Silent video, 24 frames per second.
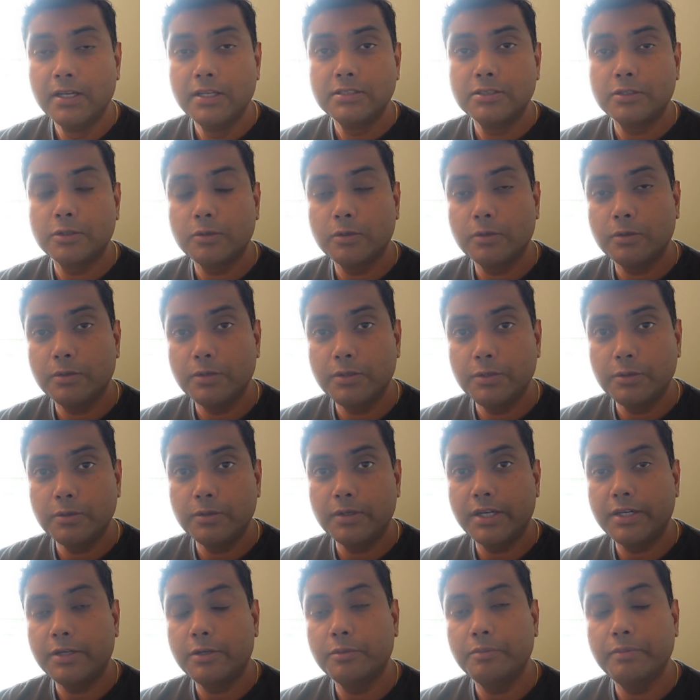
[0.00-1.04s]
So you
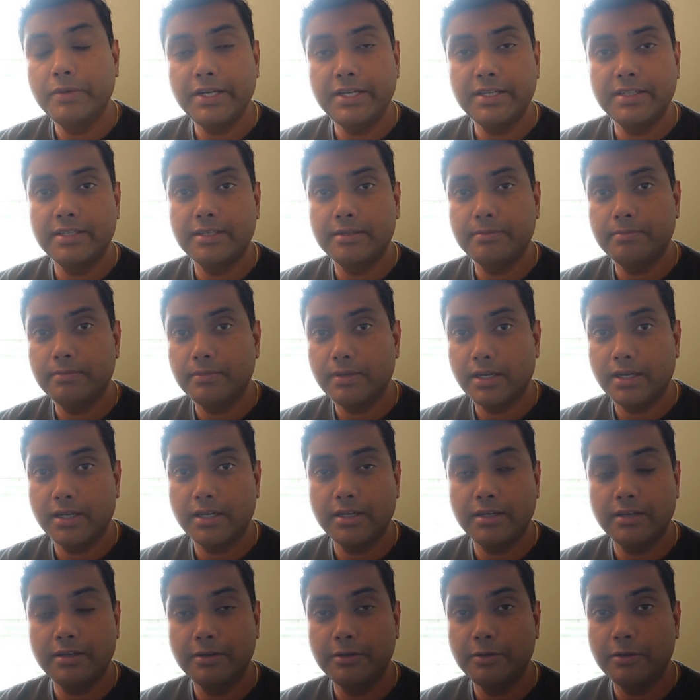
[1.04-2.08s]
get to meet them
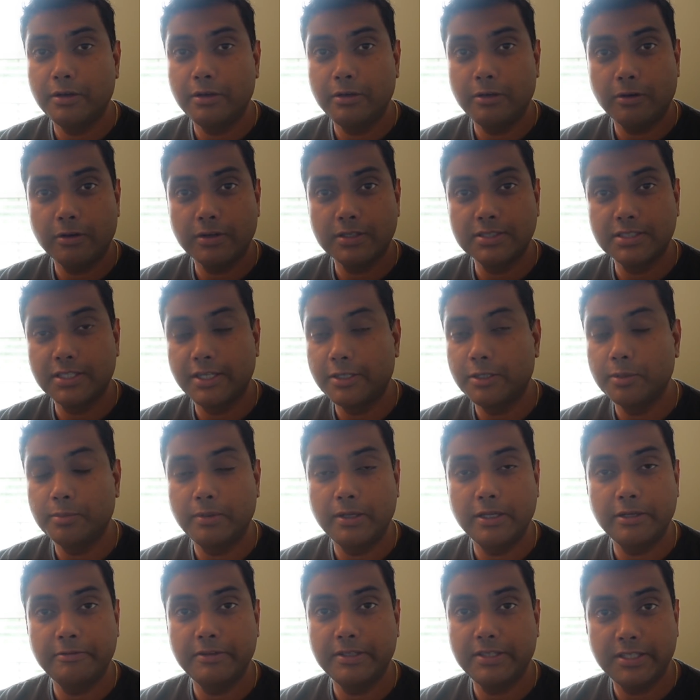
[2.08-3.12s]
and your dogs get to
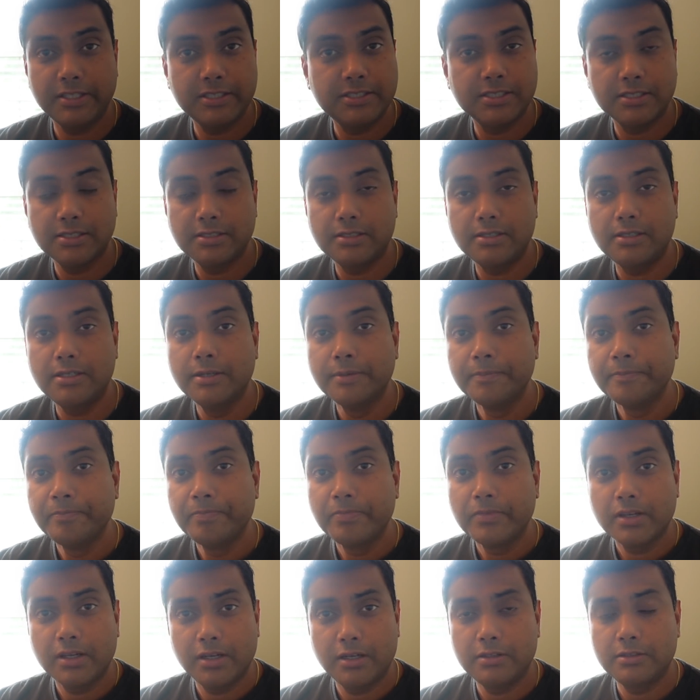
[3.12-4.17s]
play with each other
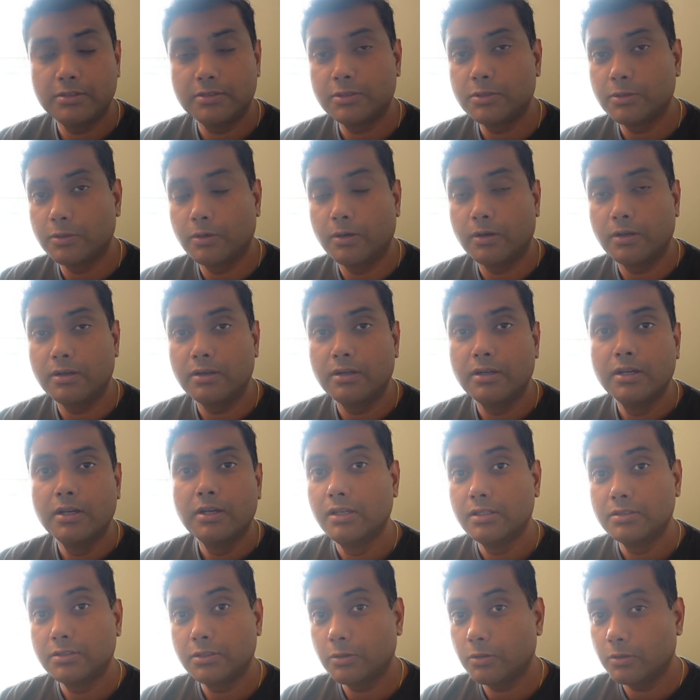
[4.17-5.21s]
and so on.
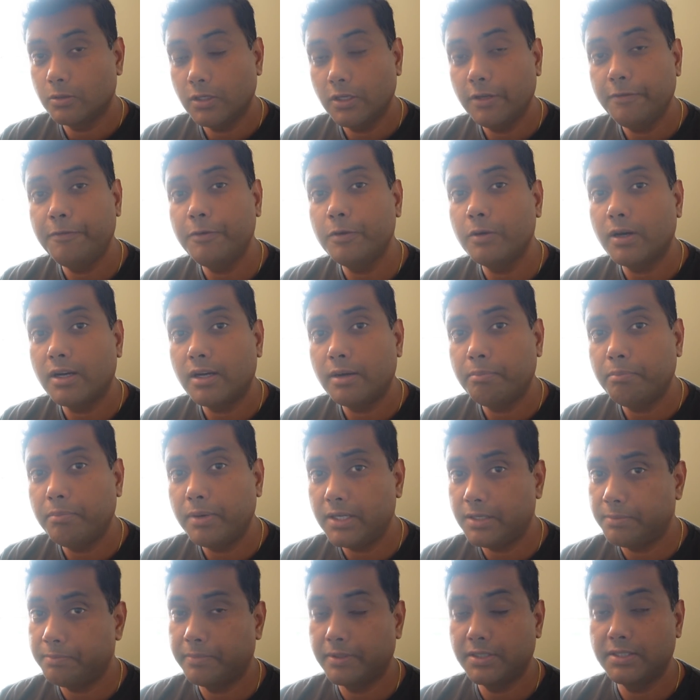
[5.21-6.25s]
So if you are a
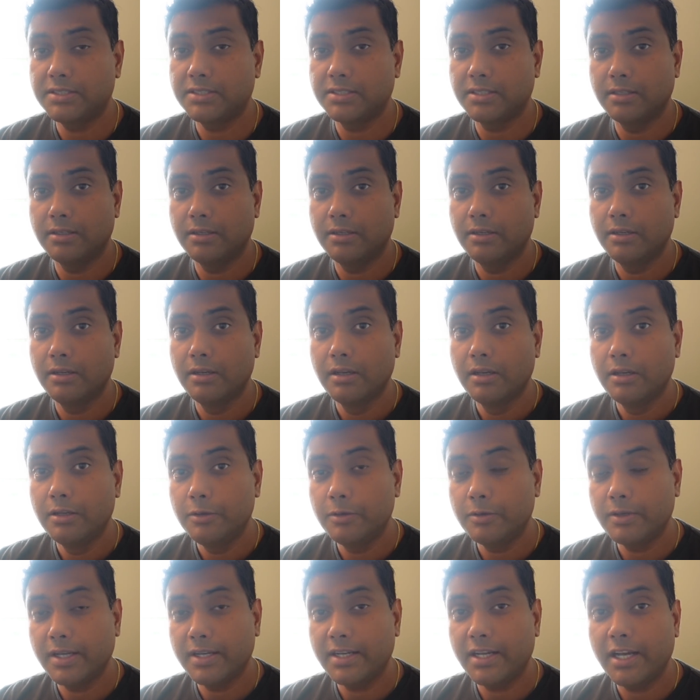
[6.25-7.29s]
pet person,
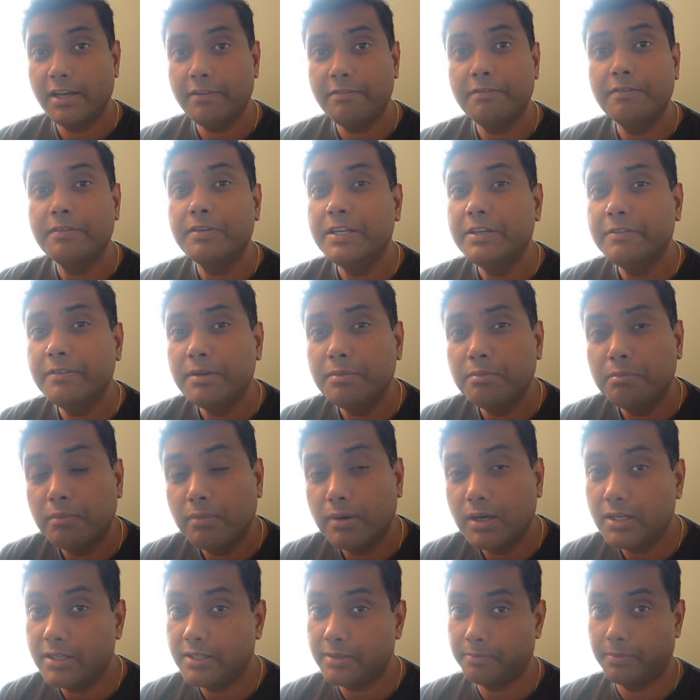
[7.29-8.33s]
you can have even
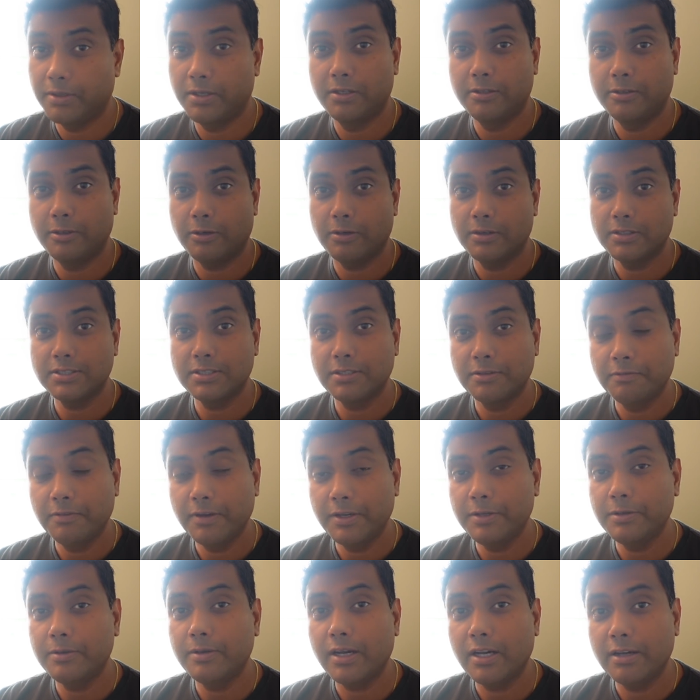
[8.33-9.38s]
multiple dogs
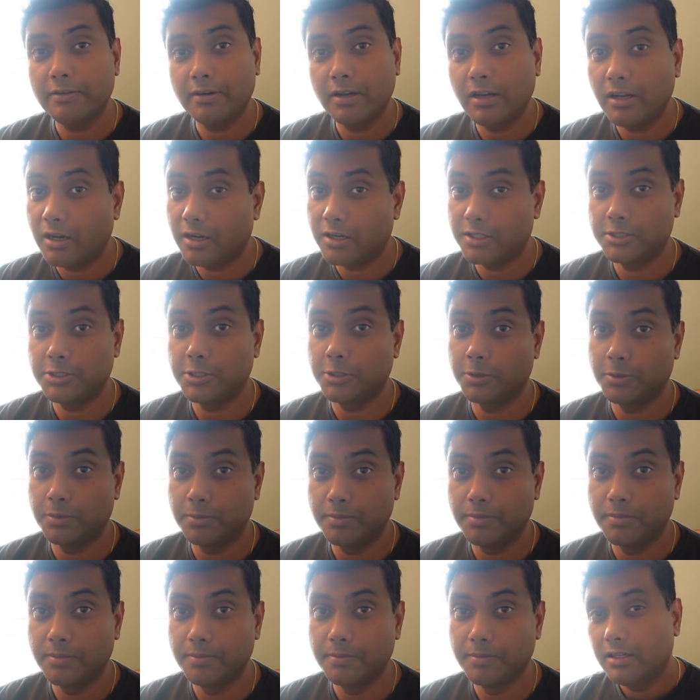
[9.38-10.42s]
when you have a large
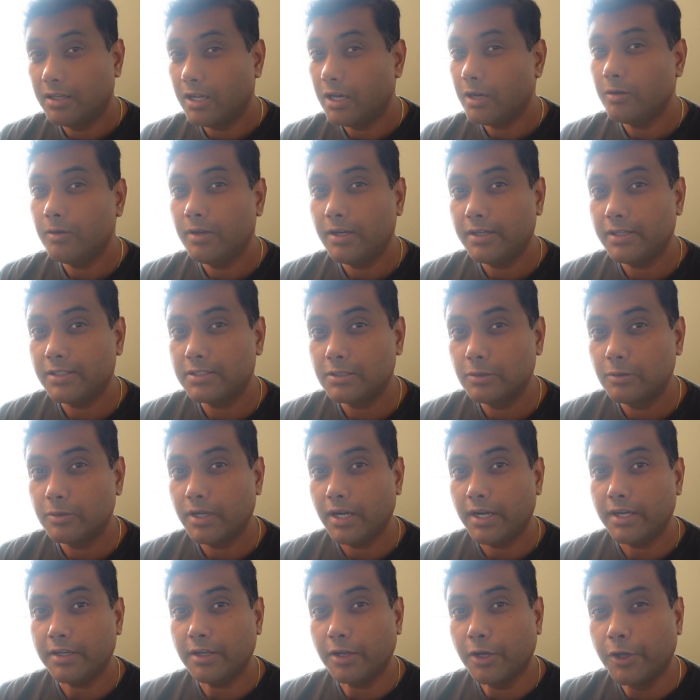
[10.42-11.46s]
home. Now let us look
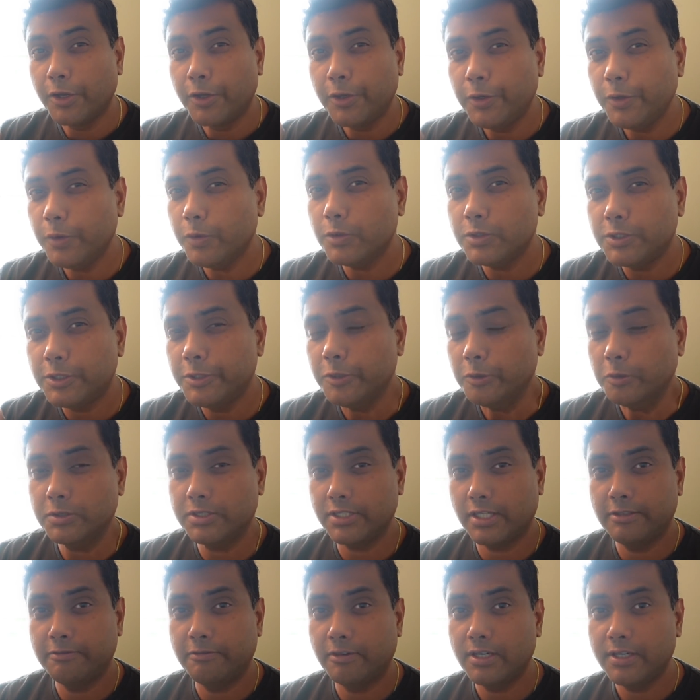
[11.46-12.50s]
at a huge
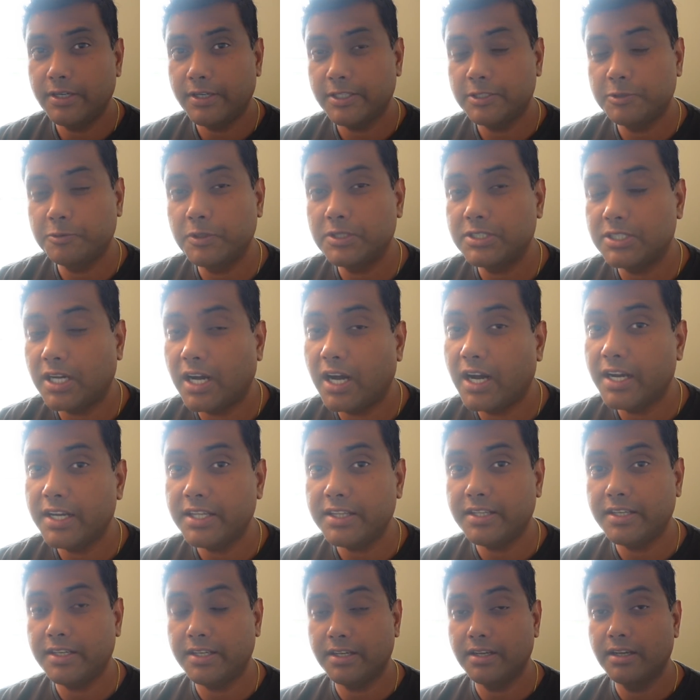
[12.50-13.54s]
advantage which I
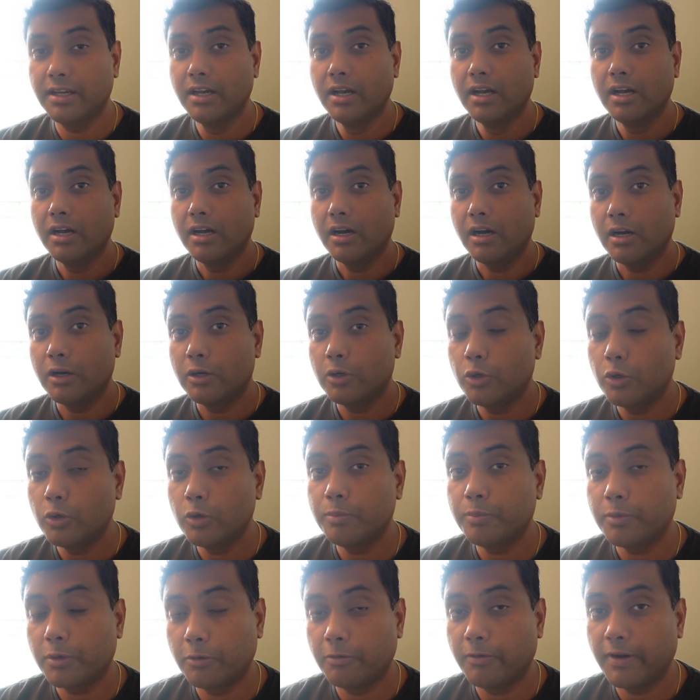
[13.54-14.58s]
think a
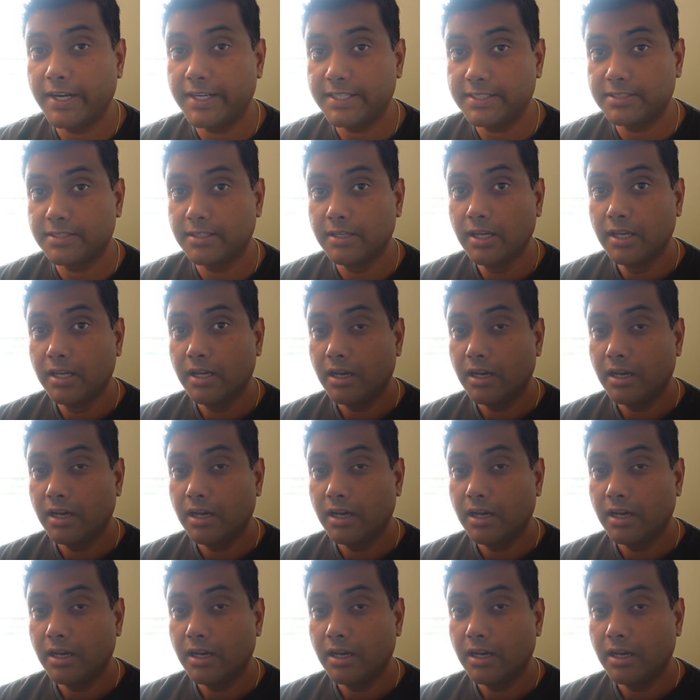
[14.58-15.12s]
home provides.